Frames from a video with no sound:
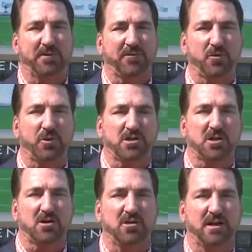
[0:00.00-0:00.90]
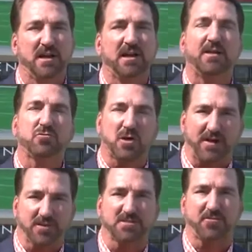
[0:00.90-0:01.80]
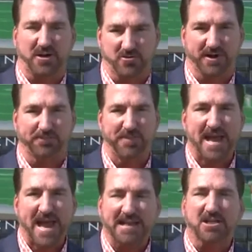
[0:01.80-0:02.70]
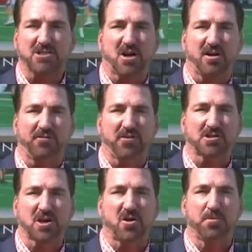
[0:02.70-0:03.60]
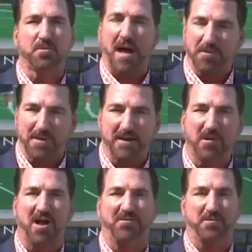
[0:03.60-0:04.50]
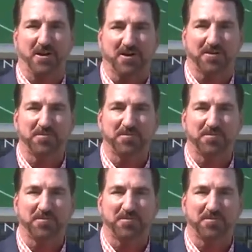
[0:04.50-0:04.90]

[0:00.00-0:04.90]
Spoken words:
for the return of Travis Frederick. At the Star in Frisco, I'm Babe Loffenberg.